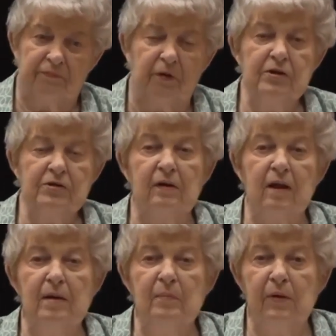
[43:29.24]
furnished the
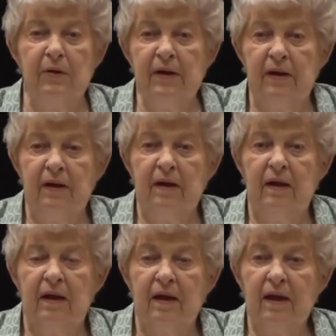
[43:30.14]
library.
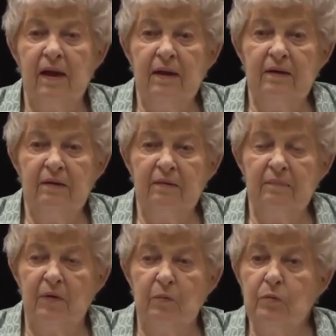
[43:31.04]
And
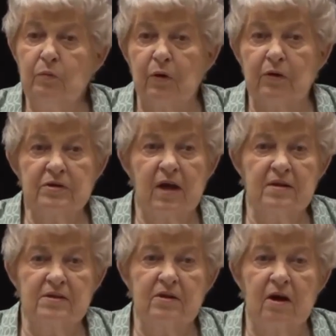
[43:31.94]
um, the woodworkers
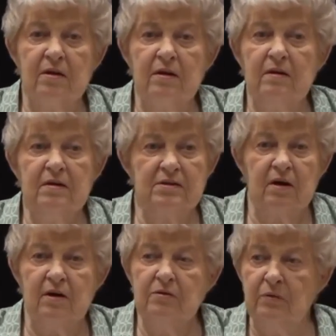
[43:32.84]
got started and
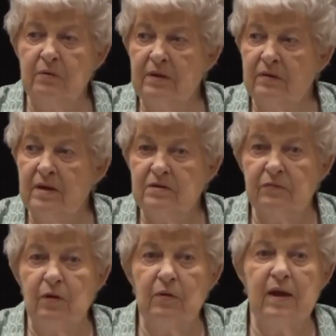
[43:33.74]
started doing things
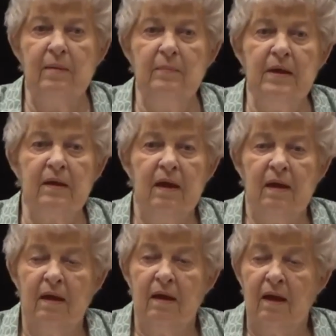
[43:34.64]
for Oak Hammock.
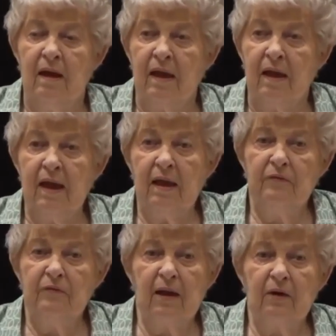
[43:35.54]

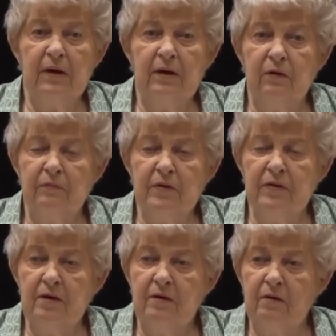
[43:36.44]
And Valerie
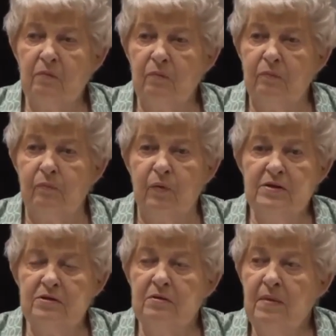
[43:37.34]
Griffith, in her
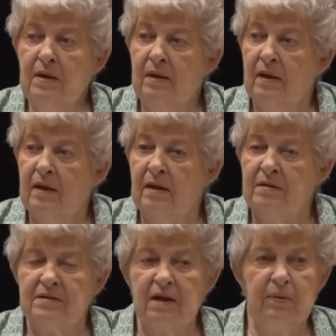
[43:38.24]
wisdom,
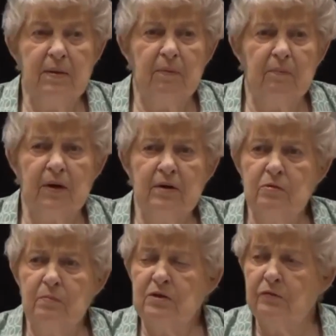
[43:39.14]
said, People bring
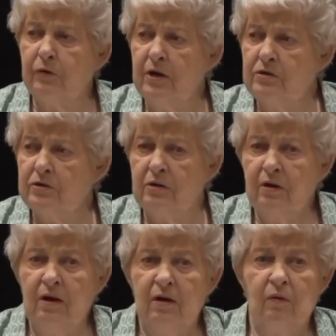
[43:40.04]
too much furniture.
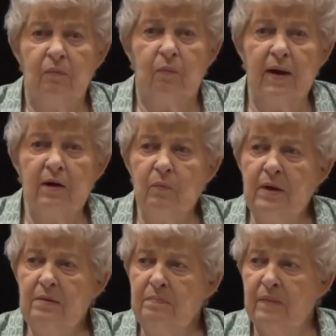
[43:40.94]
Why don't
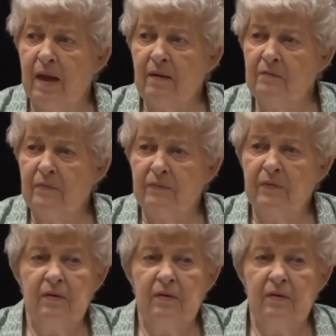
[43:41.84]
we have